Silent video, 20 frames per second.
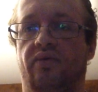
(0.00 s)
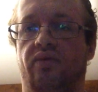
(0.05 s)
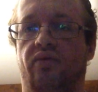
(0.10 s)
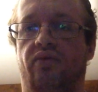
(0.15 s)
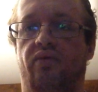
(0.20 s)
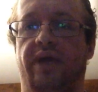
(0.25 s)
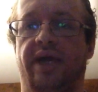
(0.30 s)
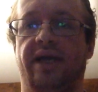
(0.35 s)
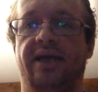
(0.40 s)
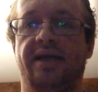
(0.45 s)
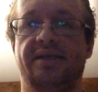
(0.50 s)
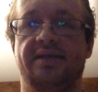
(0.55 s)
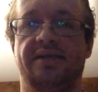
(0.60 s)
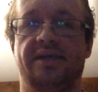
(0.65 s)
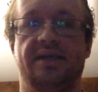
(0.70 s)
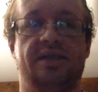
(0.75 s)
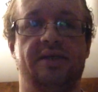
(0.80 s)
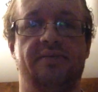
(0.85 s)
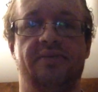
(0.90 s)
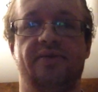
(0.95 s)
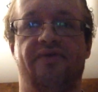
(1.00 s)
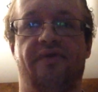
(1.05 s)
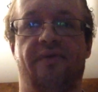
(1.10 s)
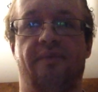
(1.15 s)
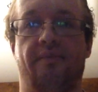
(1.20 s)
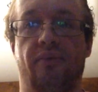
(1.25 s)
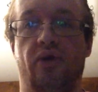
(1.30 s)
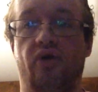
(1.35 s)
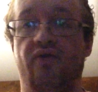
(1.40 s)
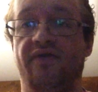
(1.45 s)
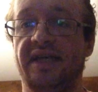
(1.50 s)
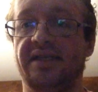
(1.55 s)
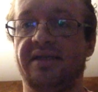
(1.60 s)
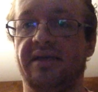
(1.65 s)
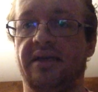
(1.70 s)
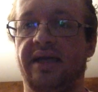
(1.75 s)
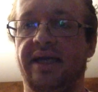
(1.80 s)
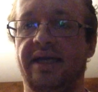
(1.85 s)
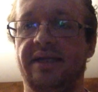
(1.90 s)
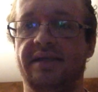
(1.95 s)
rating systems for movies
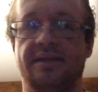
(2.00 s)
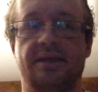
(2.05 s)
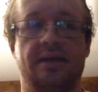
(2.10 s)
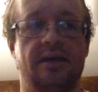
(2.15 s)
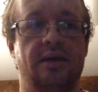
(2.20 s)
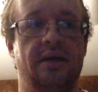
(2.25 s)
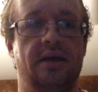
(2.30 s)
at least.